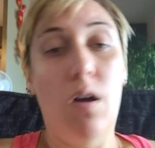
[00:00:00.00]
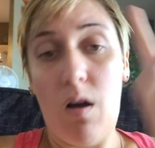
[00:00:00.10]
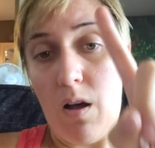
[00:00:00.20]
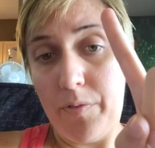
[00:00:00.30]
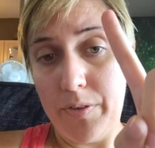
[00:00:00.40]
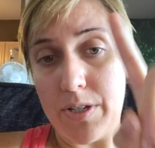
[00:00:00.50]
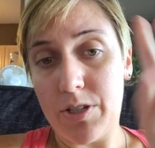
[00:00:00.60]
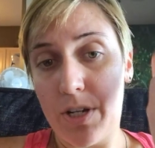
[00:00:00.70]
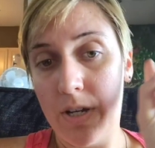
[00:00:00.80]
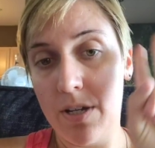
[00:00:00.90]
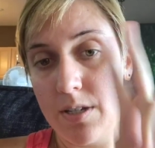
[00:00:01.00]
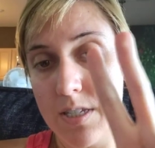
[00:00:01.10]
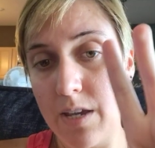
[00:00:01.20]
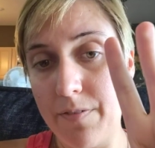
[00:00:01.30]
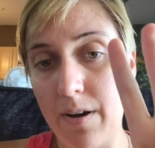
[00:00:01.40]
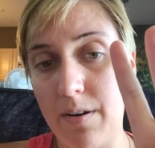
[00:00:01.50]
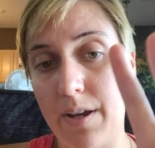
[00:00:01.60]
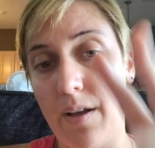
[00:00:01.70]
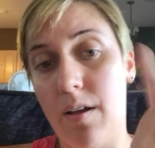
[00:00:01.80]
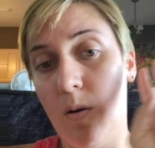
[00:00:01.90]
Off leash, safe
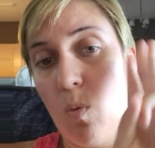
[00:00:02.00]
area,